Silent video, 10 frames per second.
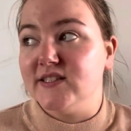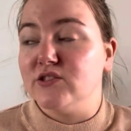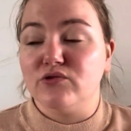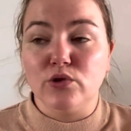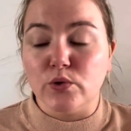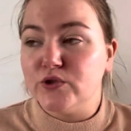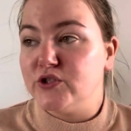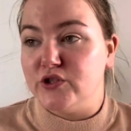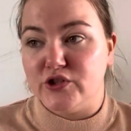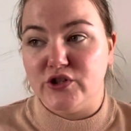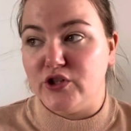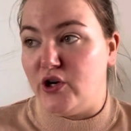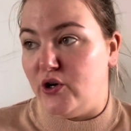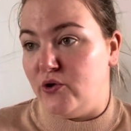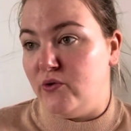It's close to the
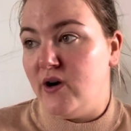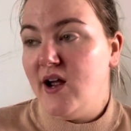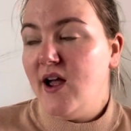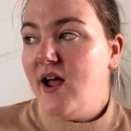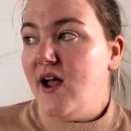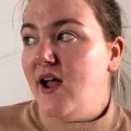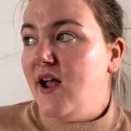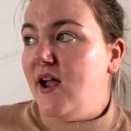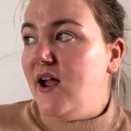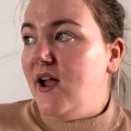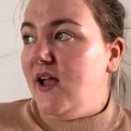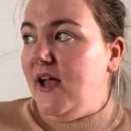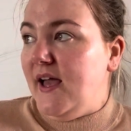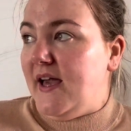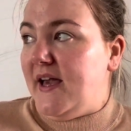school.
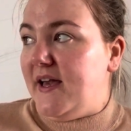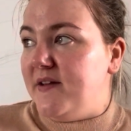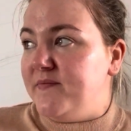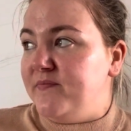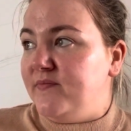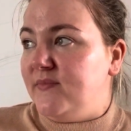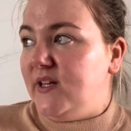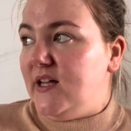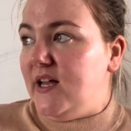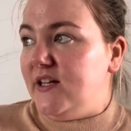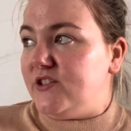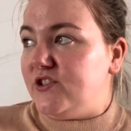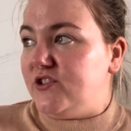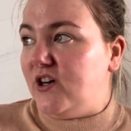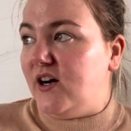It's
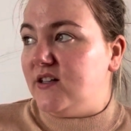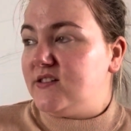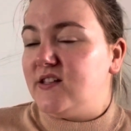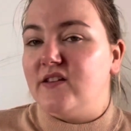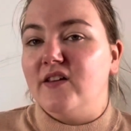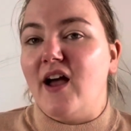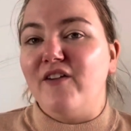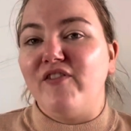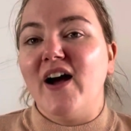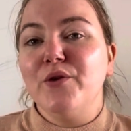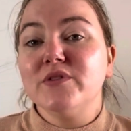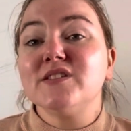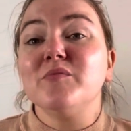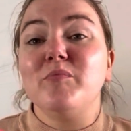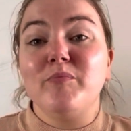just, if I was
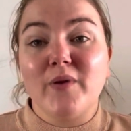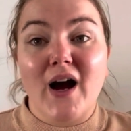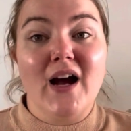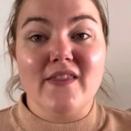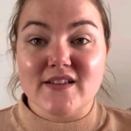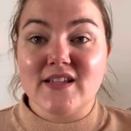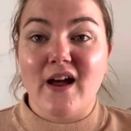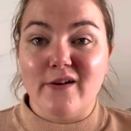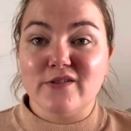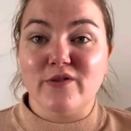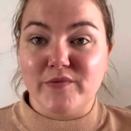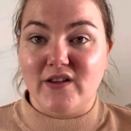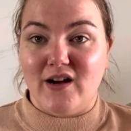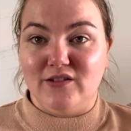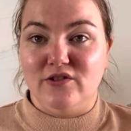to buy this house from the
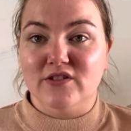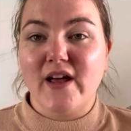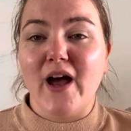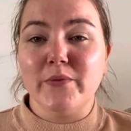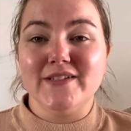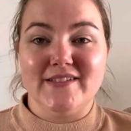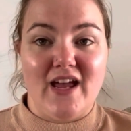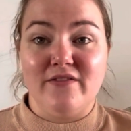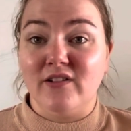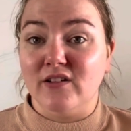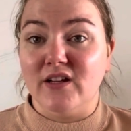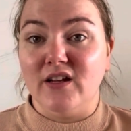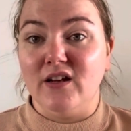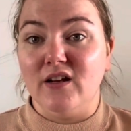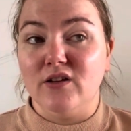landlord, I would
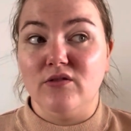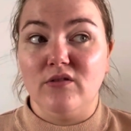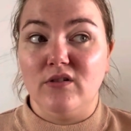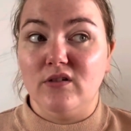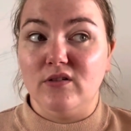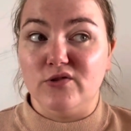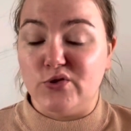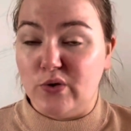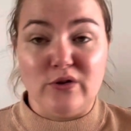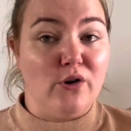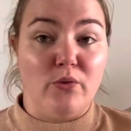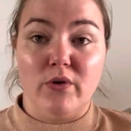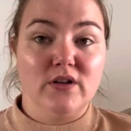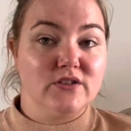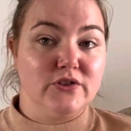definitely do a lot of
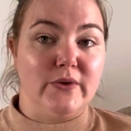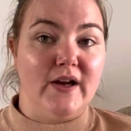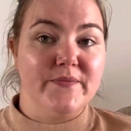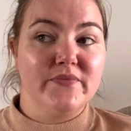work to it.